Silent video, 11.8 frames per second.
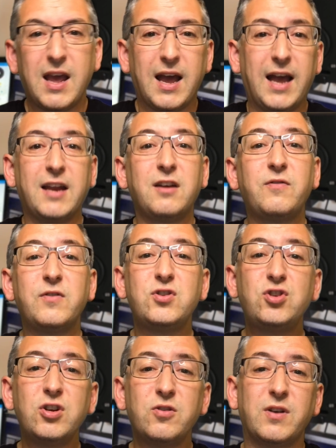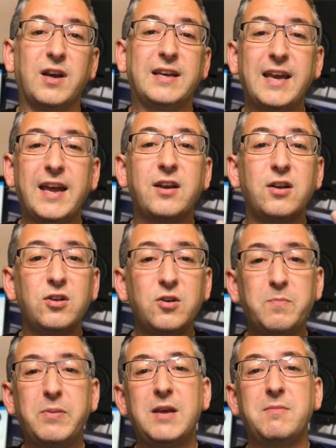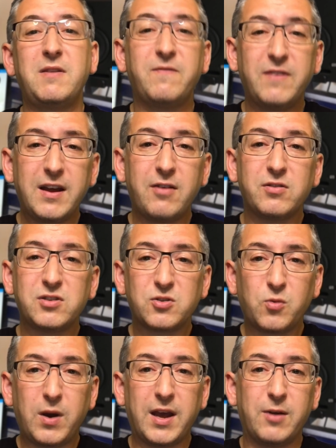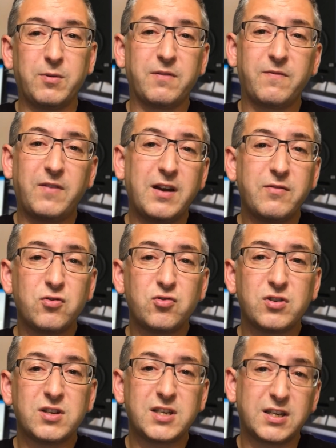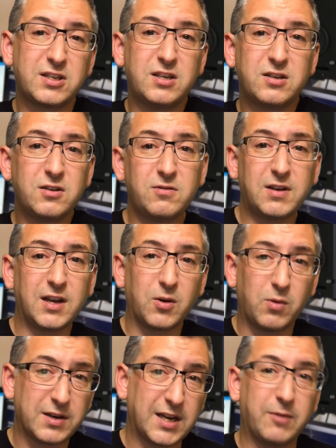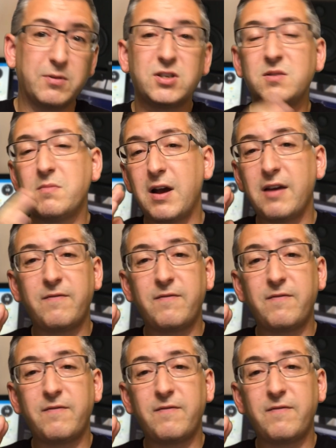And for June, again, you beat me fair and square with 562 kilowatt hours to my